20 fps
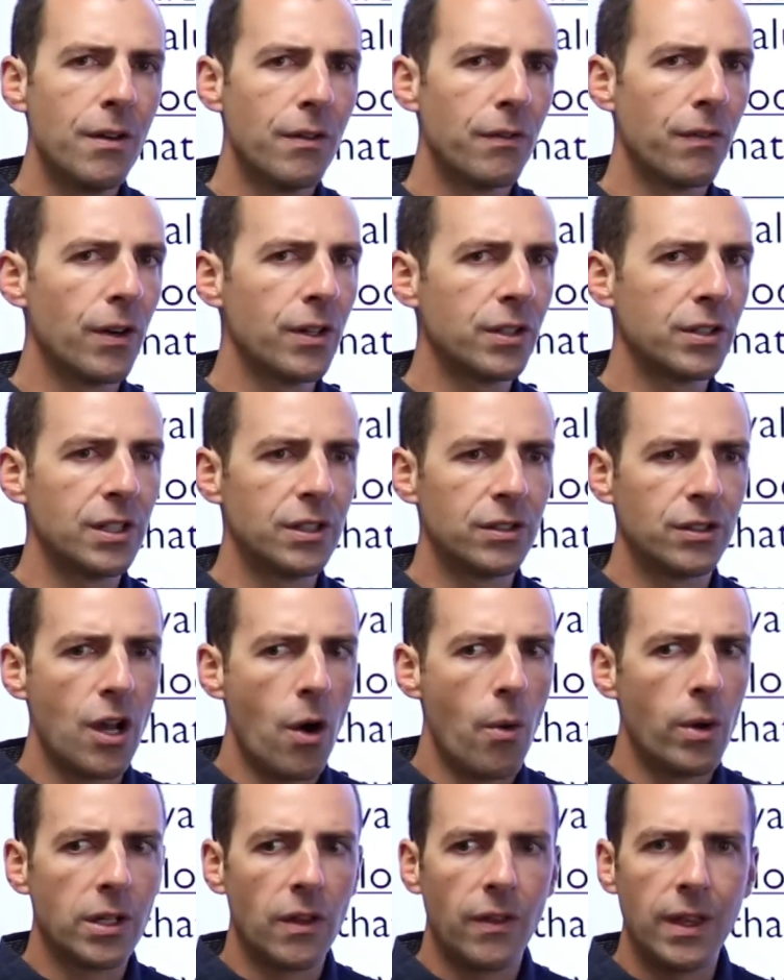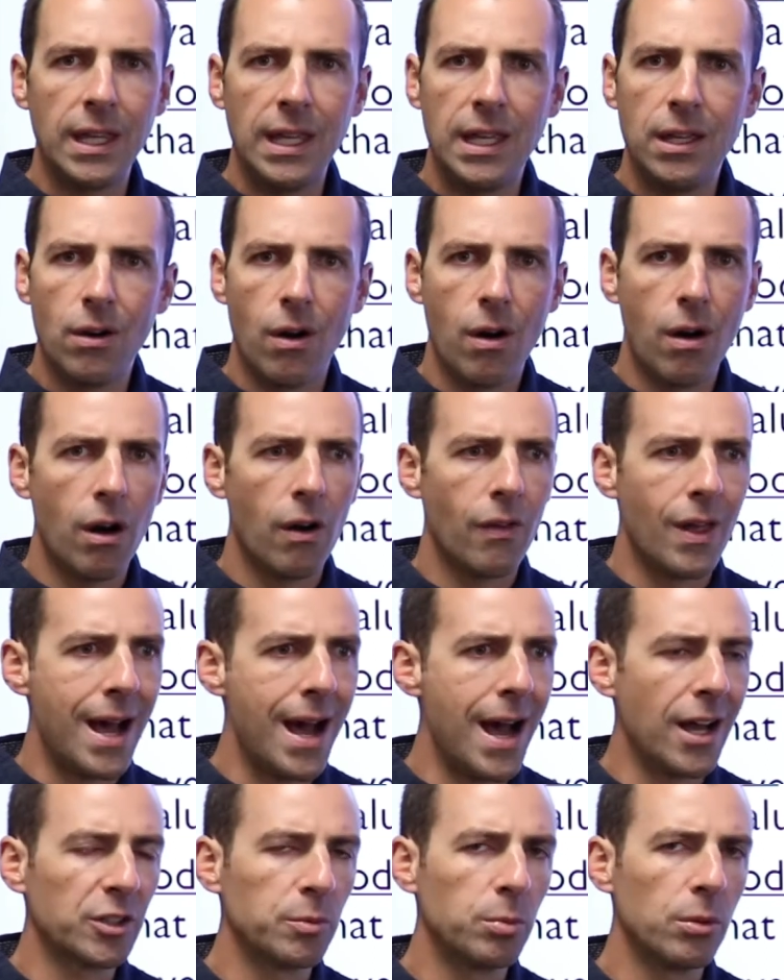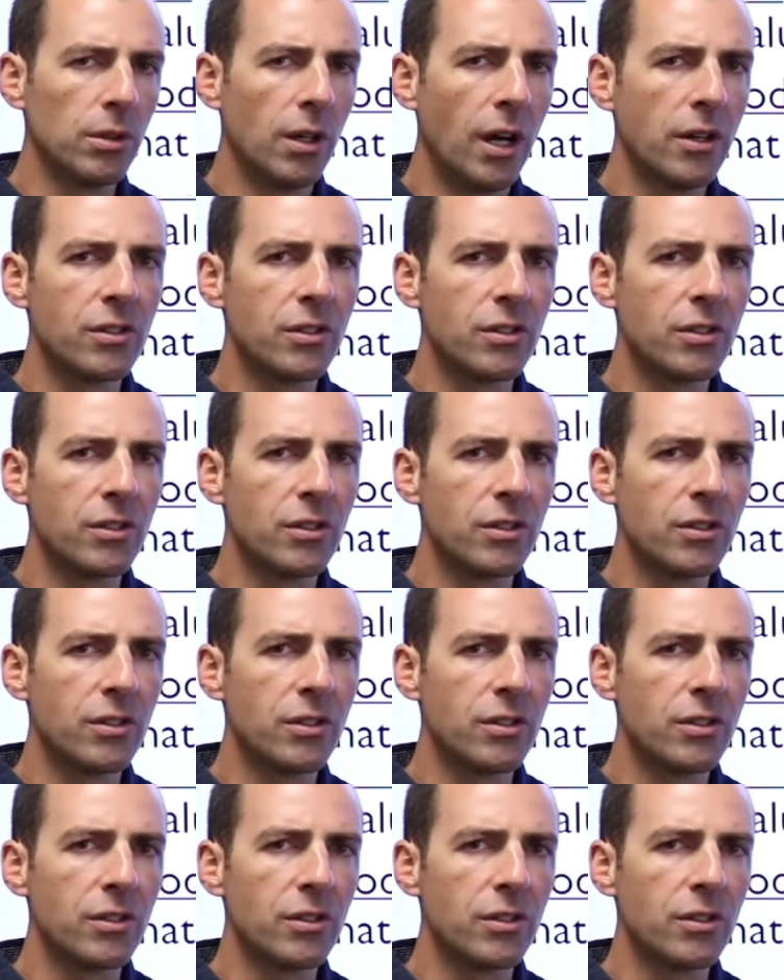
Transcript: versus going to the ER or the hospital.